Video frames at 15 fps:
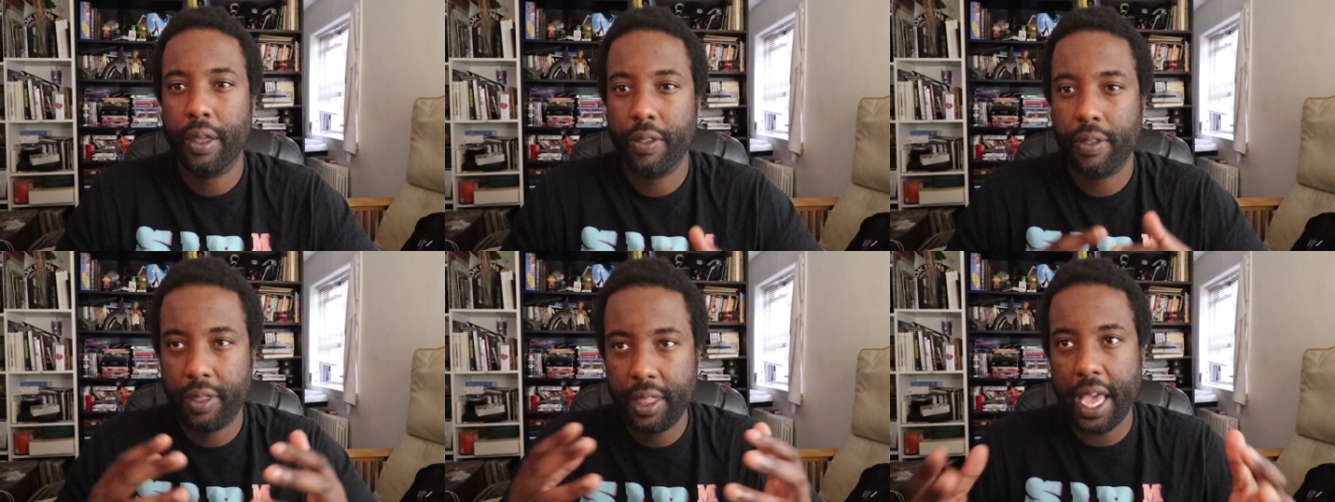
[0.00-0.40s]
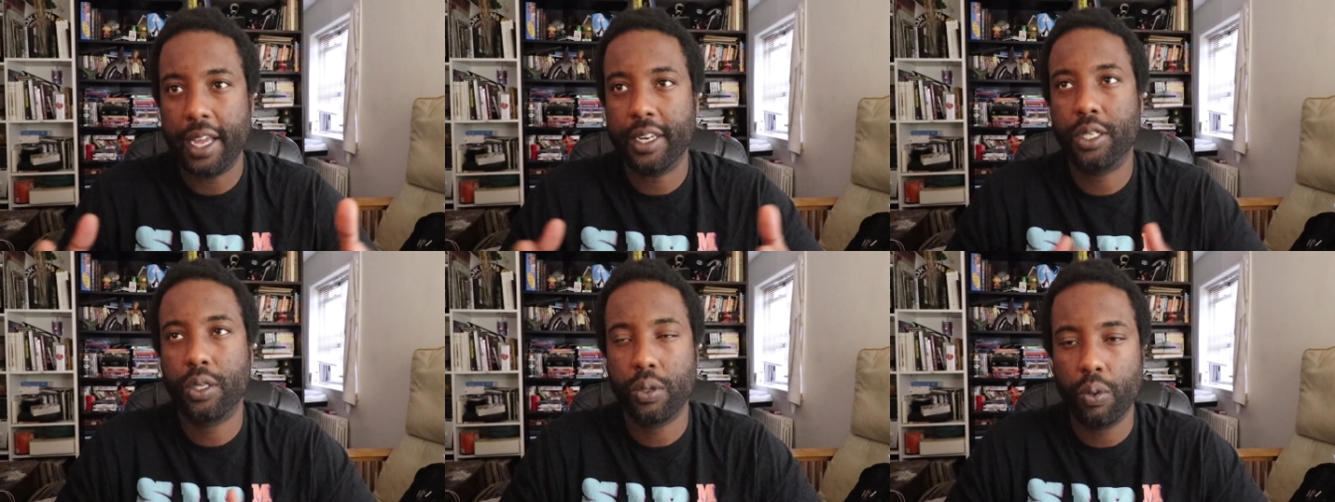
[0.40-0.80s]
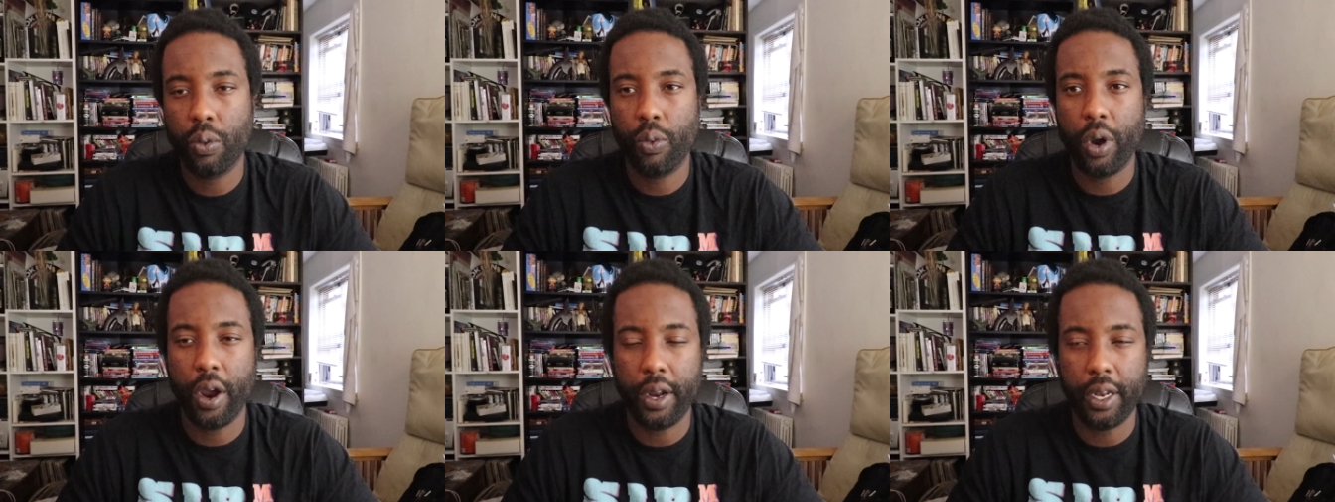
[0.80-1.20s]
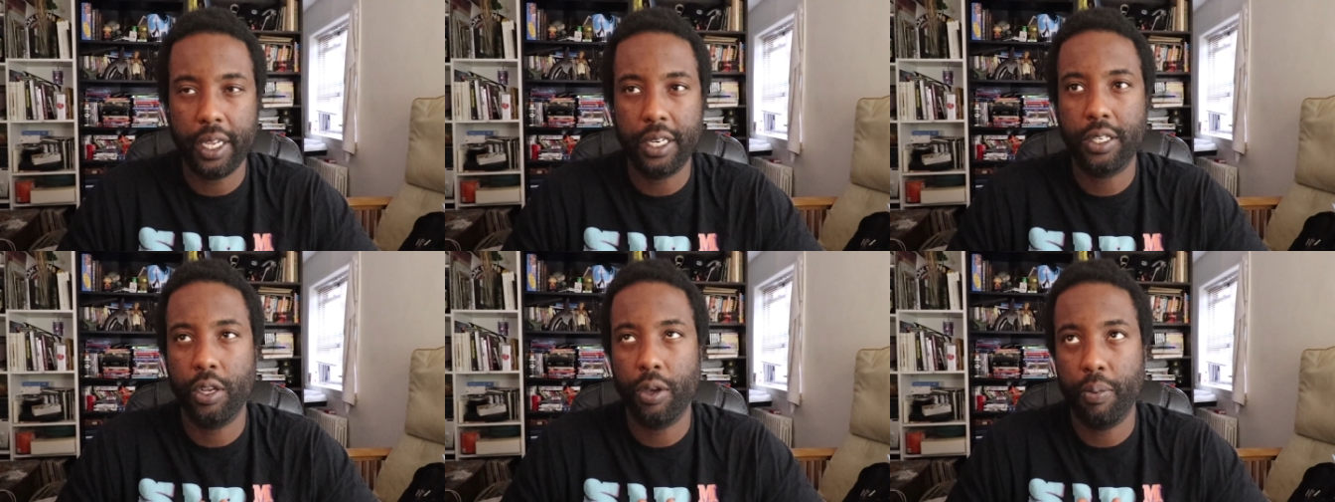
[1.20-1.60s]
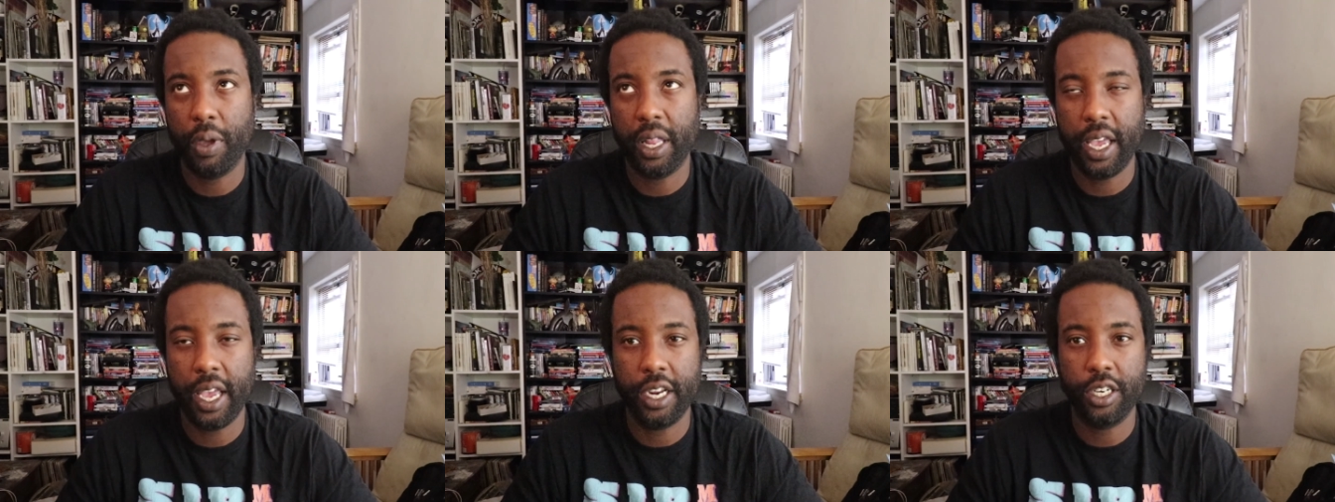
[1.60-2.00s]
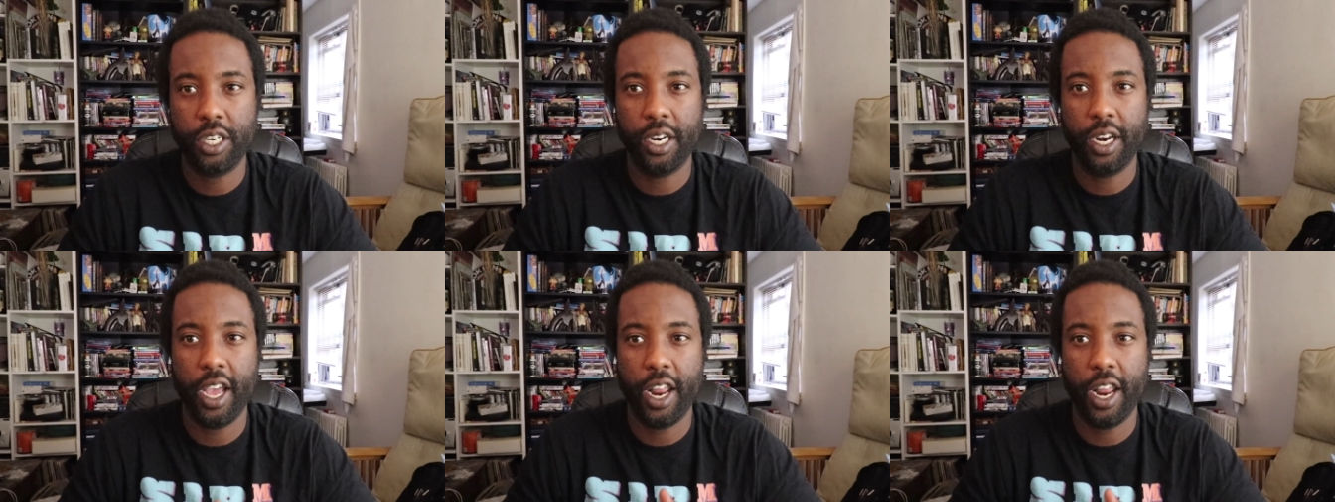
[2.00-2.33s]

that's where it leads to humiliation,